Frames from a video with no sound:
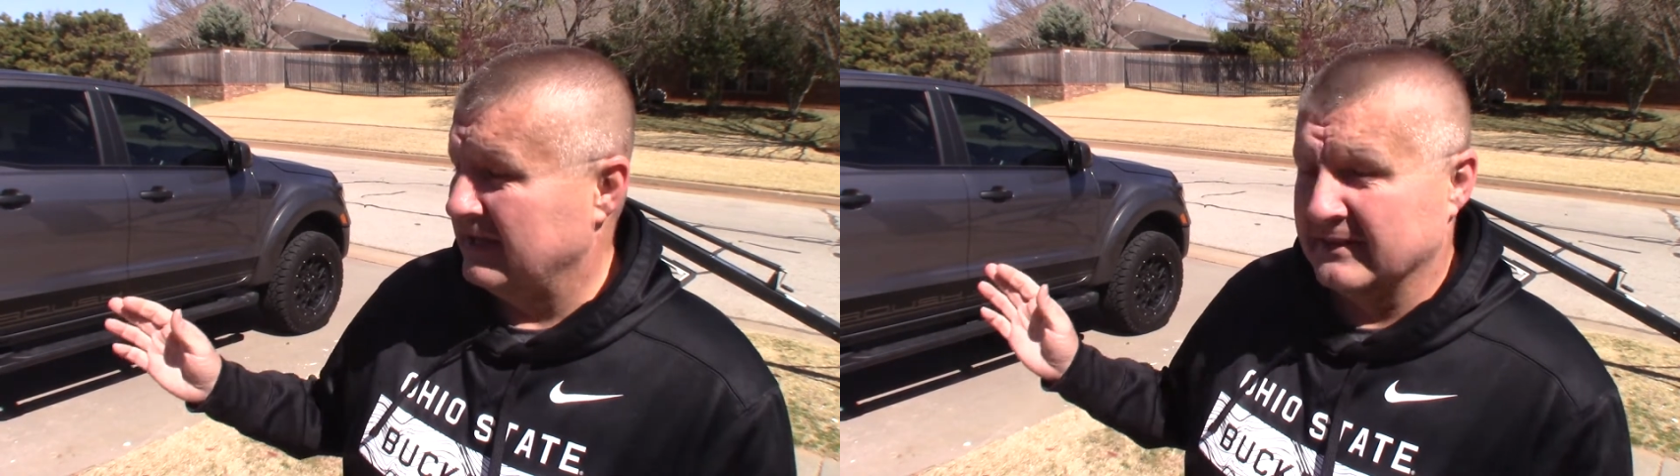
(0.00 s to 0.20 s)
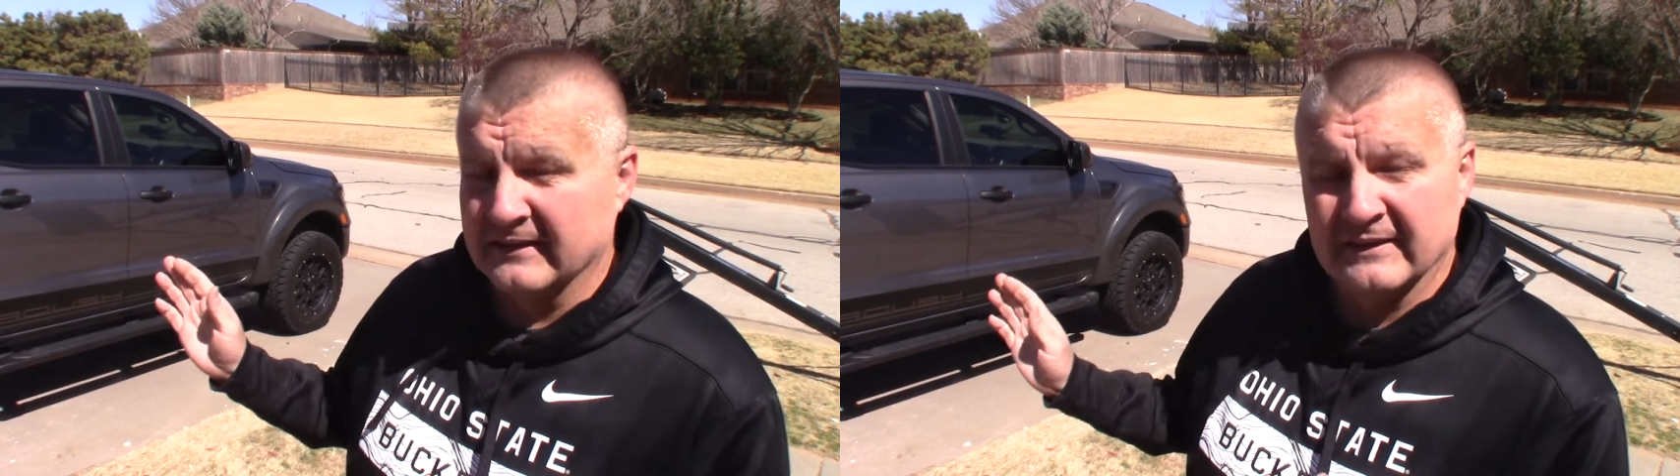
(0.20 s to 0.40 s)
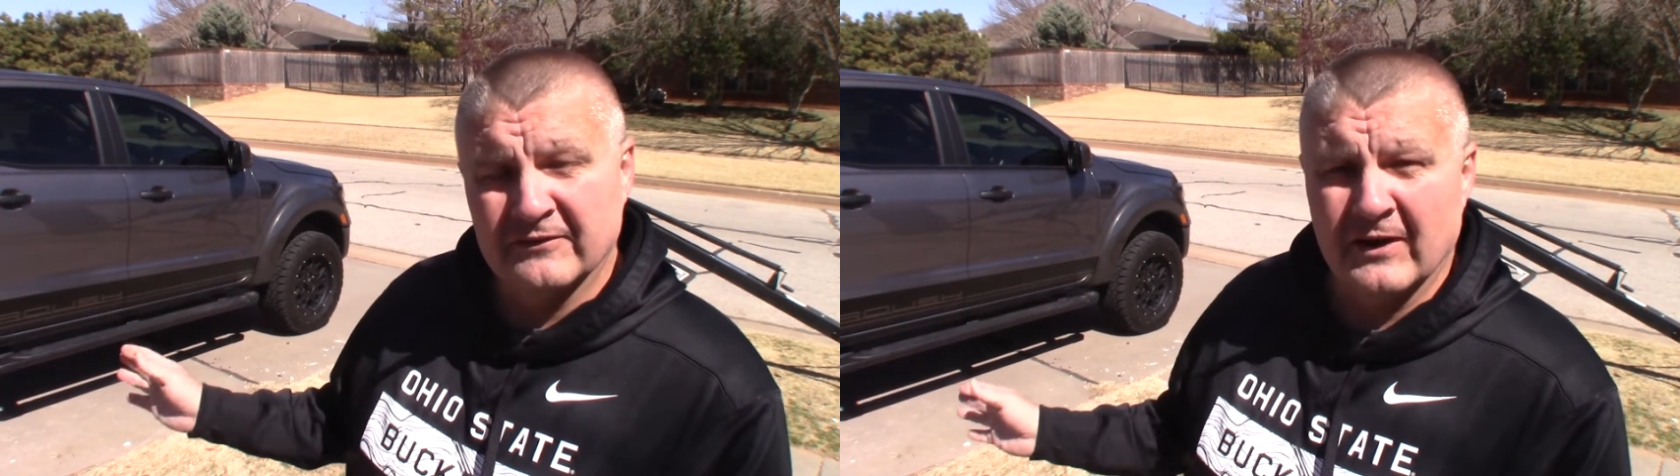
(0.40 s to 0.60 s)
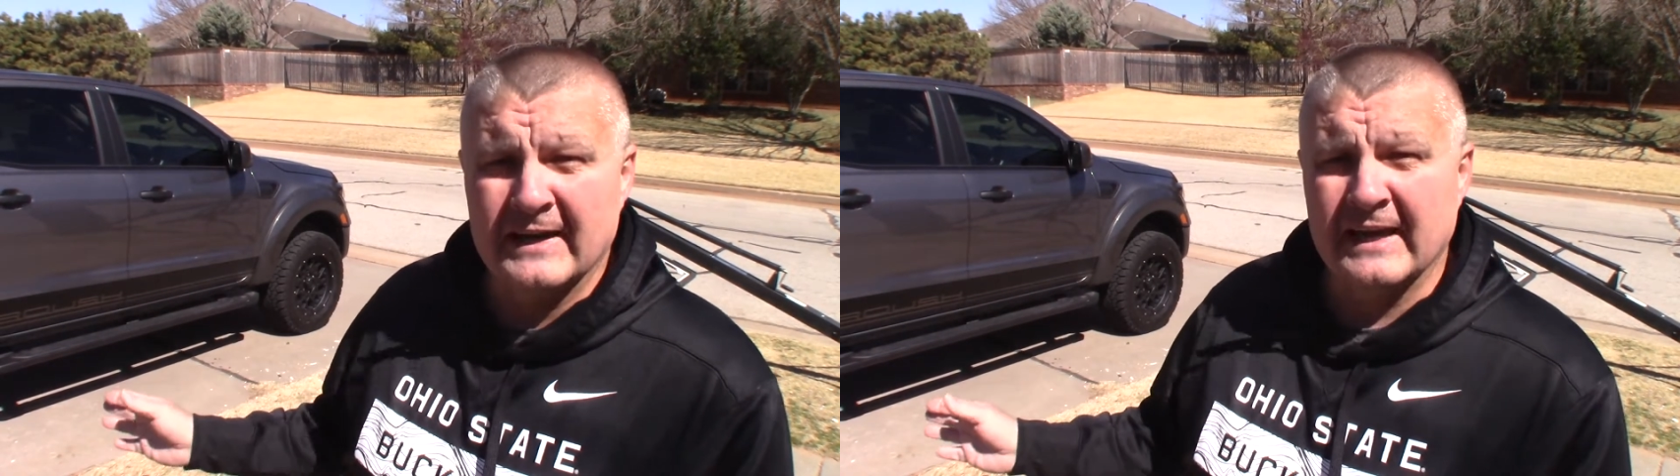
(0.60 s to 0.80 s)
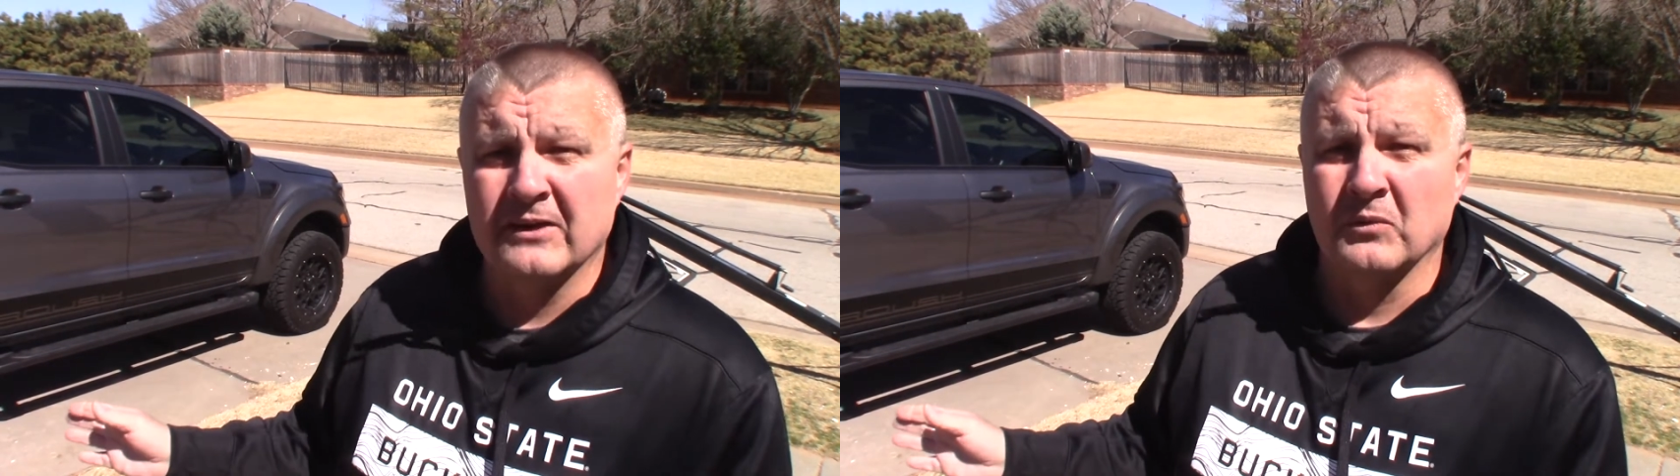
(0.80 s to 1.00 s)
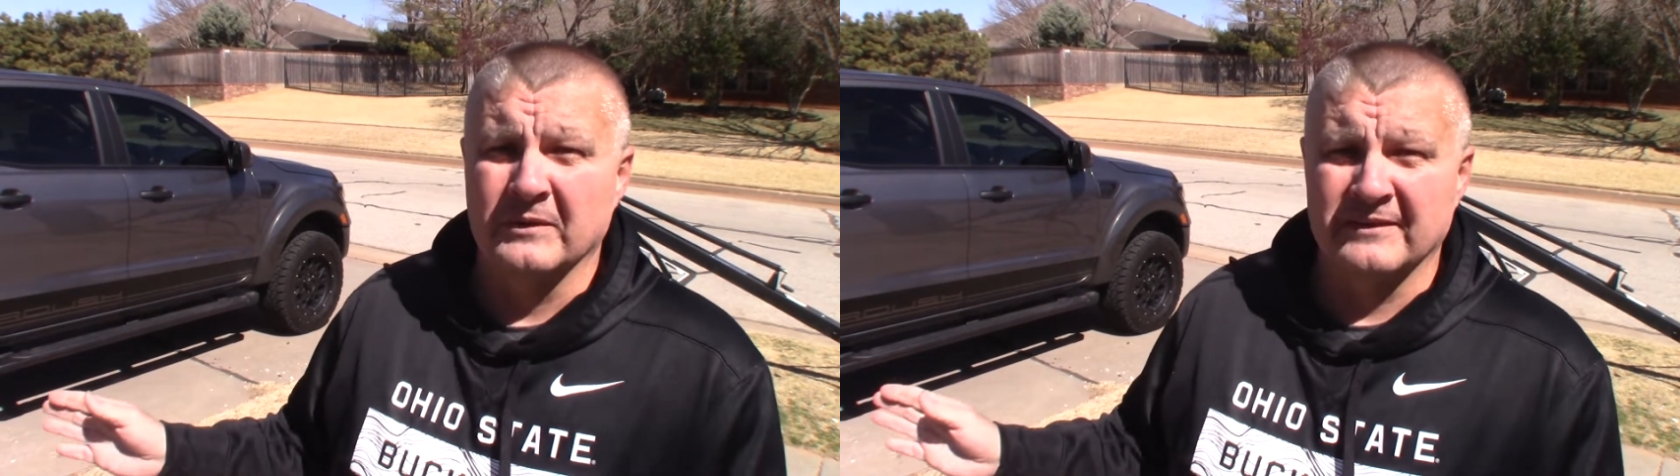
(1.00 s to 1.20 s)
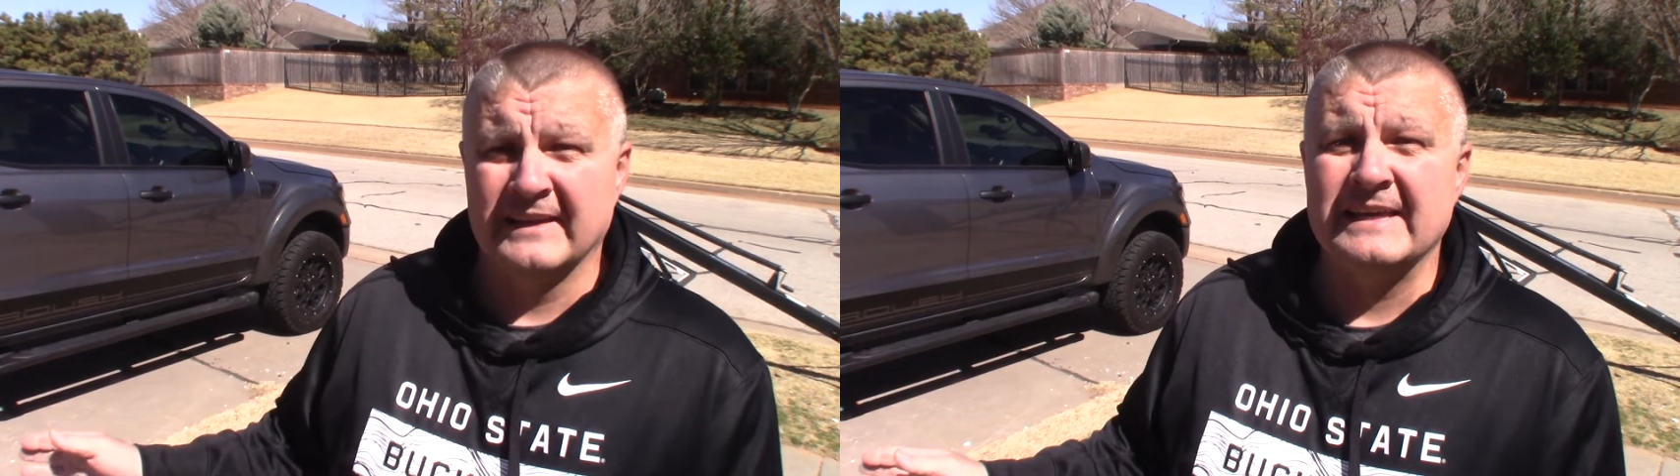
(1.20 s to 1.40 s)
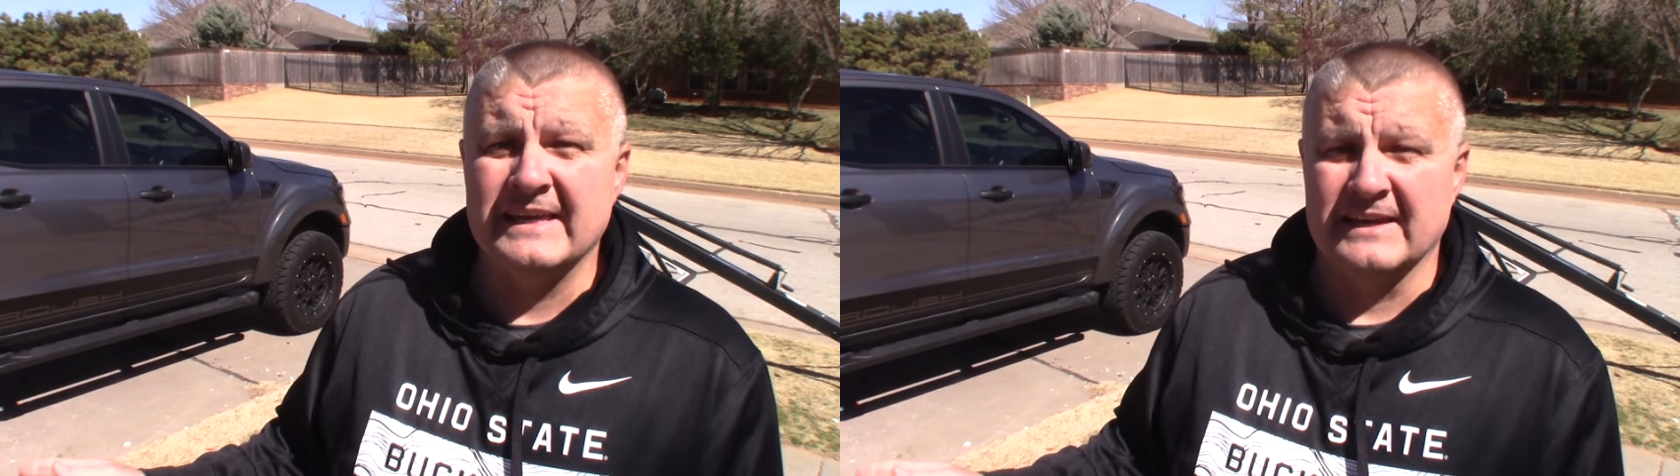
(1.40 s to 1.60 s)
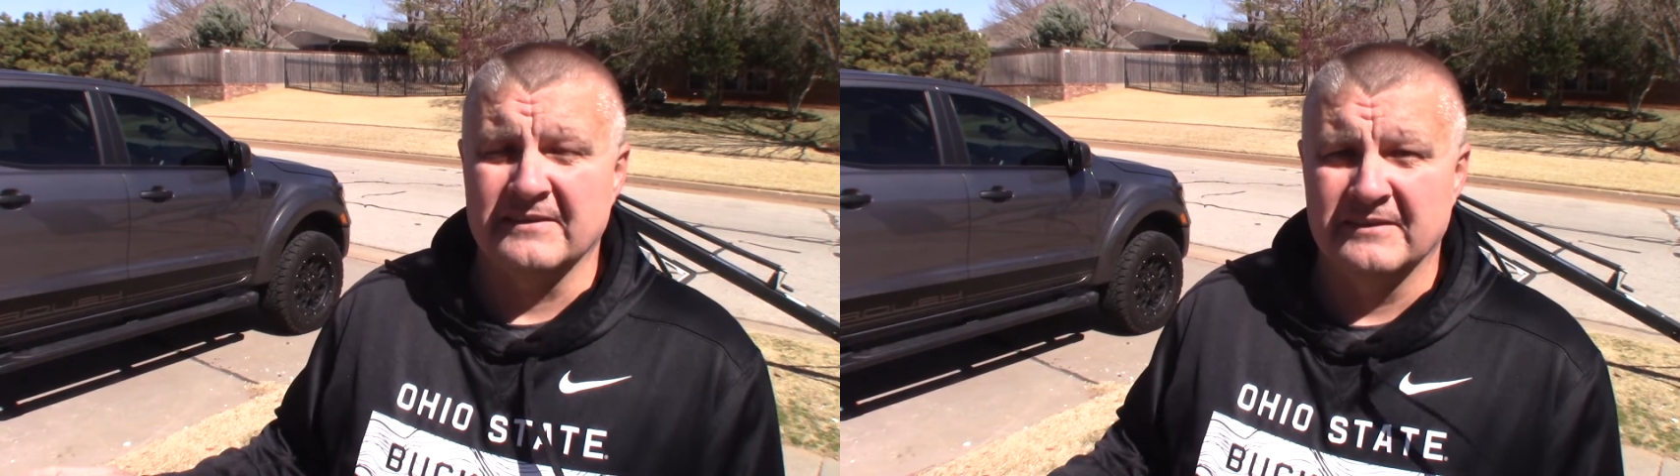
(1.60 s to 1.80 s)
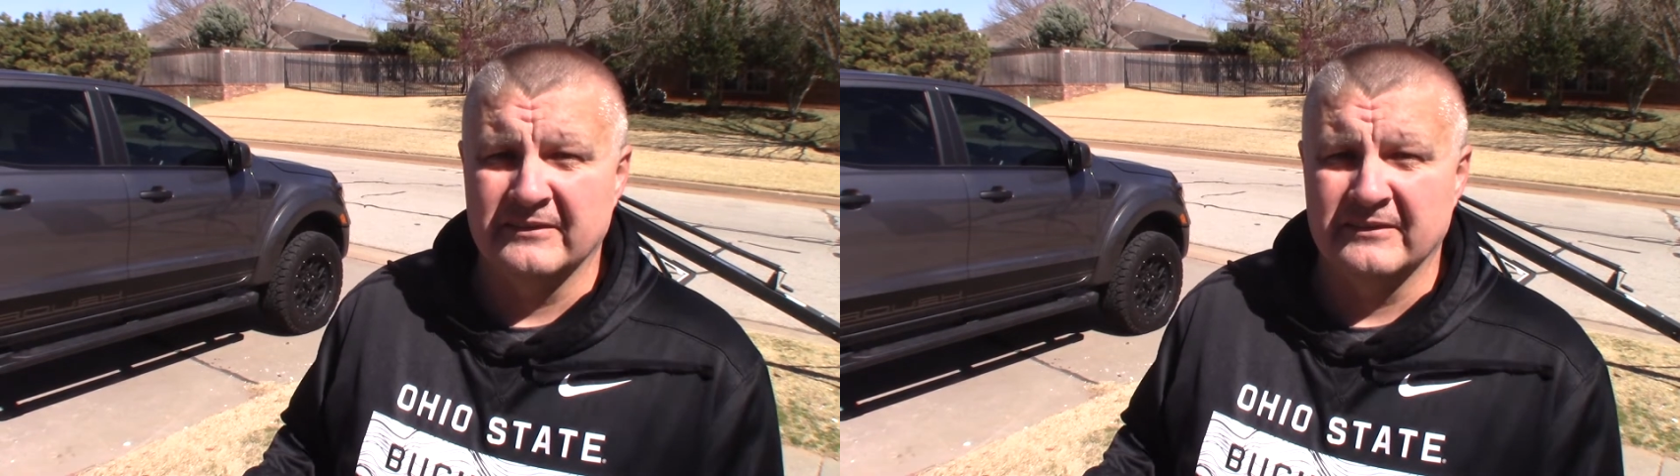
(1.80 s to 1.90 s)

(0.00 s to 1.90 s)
the radiator was leaking.